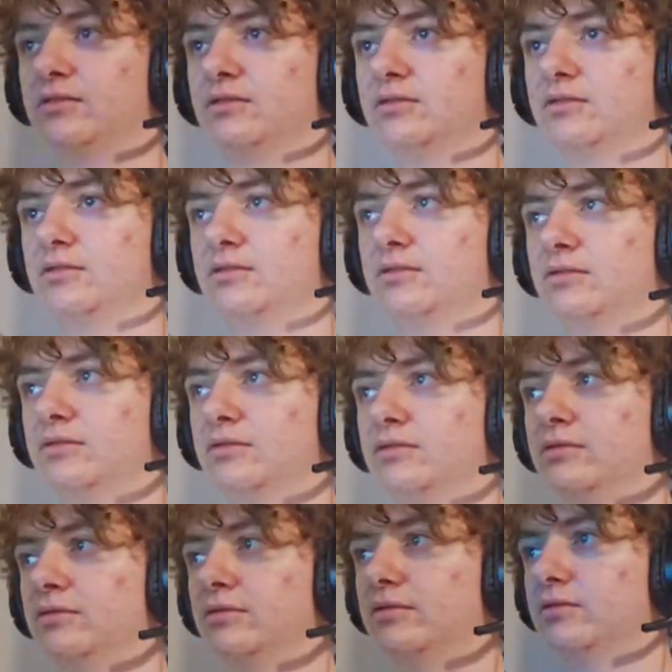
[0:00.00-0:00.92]

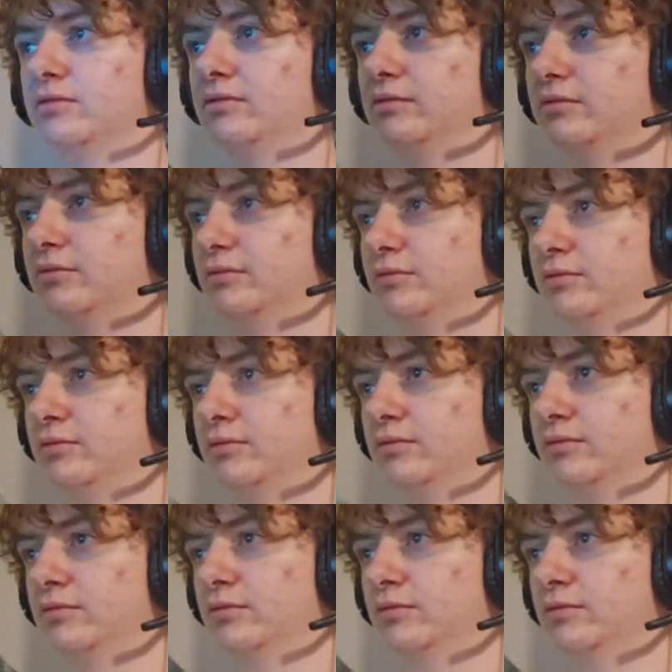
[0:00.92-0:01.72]
Nothing is said.